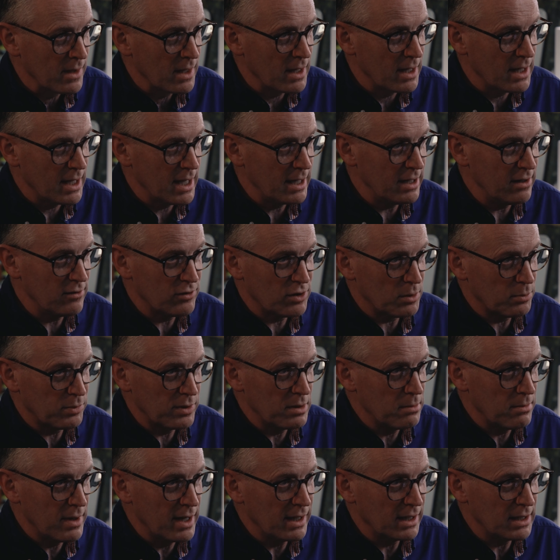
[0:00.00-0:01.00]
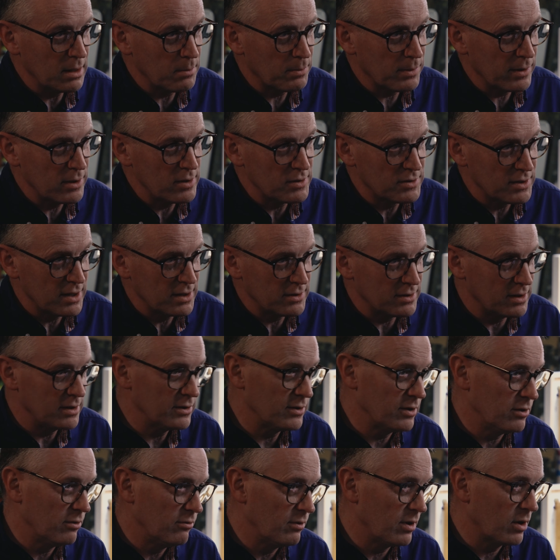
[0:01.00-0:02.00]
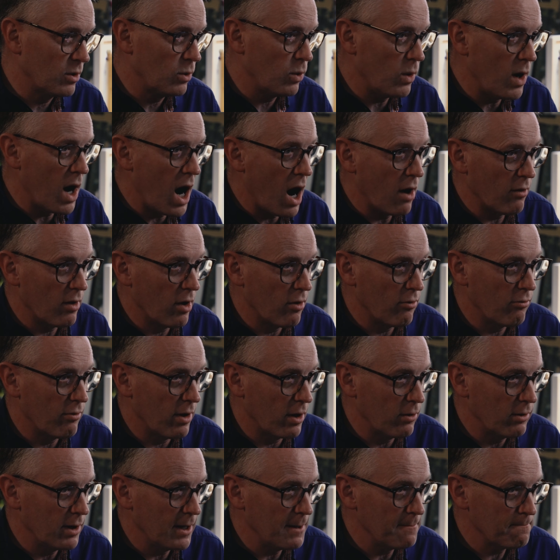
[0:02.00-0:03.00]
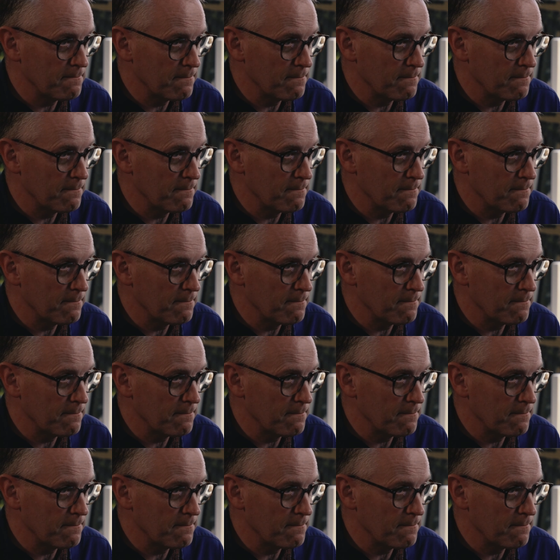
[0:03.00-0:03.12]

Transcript: any of the printmaking processes that require a roller